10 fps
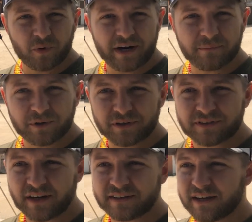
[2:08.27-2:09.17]
way to build a
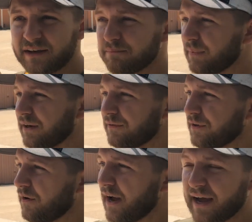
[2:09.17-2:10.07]
sight tape, but if you
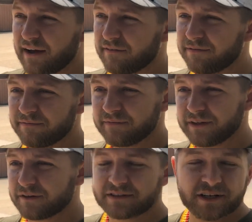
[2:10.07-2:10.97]
don't have,
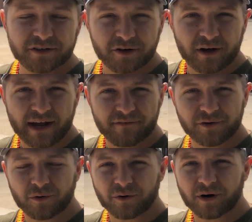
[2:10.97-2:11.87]
say you don't have
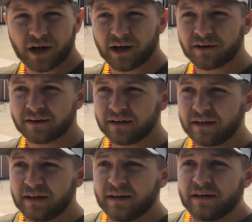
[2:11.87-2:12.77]
your
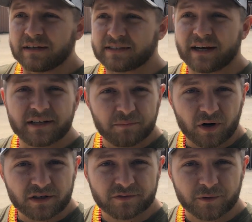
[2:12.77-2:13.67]
sight-in
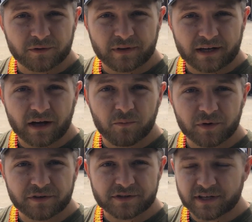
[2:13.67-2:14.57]
marks that come
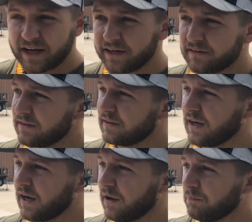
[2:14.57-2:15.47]
with your sight,
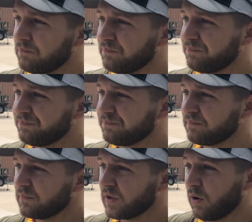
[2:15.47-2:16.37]

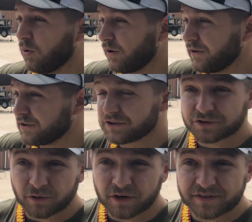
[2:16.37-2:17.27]
or you're just
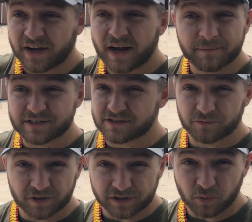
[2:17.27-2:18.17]
short on time, this is a
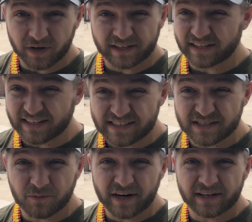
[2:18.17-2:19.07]
really quick,
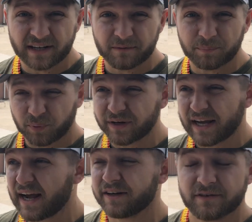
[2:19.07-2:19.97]
easy way to get a pretty
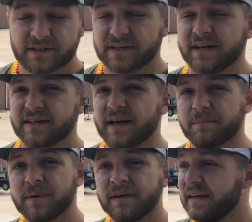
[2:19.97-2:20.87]
accurate sight
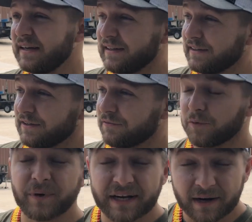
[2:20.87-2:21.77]
tape. But for
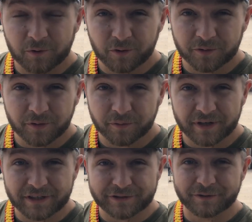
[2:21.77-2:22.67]
me, I'm going to a
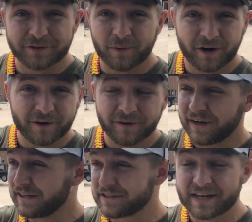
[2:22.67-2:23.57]
3D shoot tomorrow
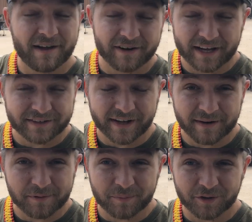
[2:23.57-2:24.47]
and just haven't had
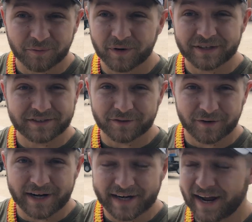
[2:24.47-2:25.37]
time to build one until
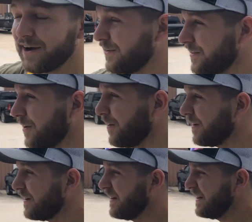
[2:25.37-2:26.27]
right now. So
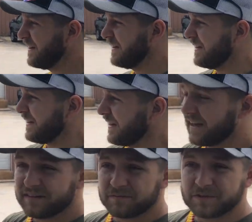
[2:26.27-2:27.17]

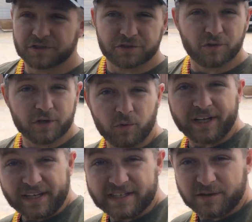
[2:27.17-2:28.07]
again, it's a short,
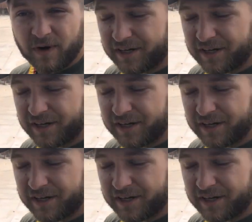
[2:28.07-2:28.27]
quick, easy way